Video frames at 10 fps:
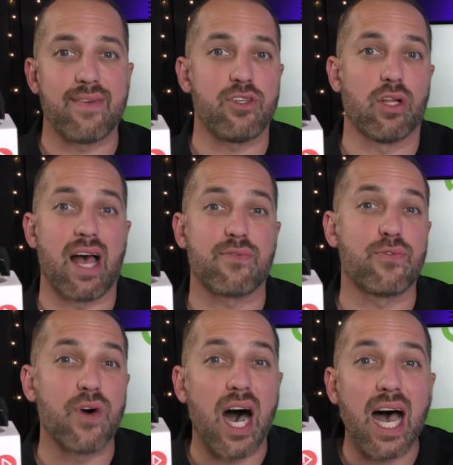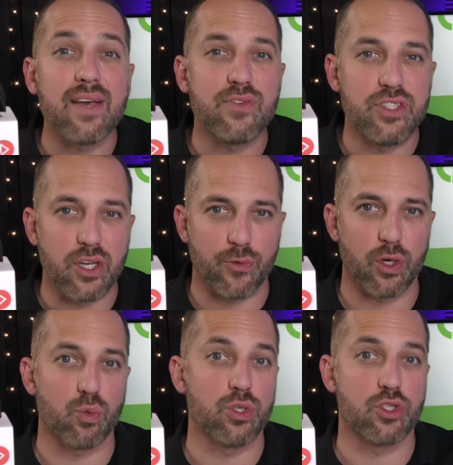you'll have 5 different
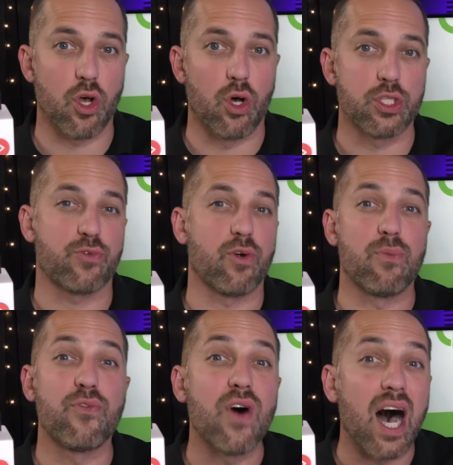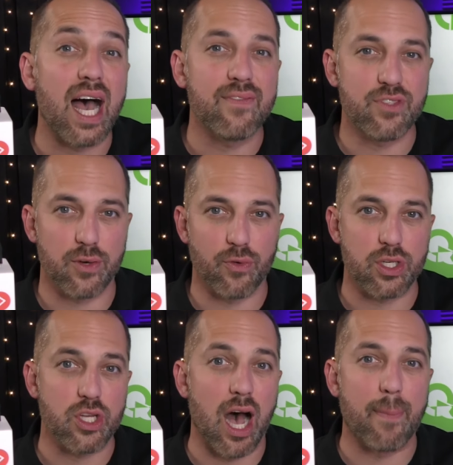results from 5
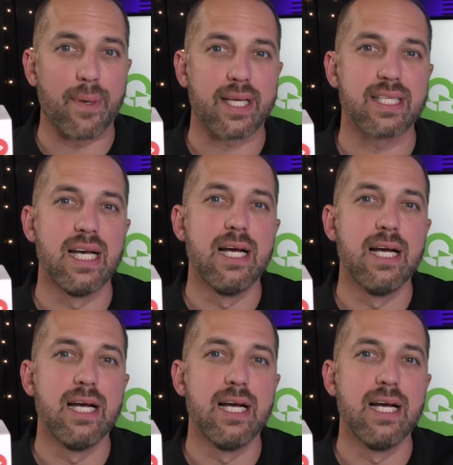different topics,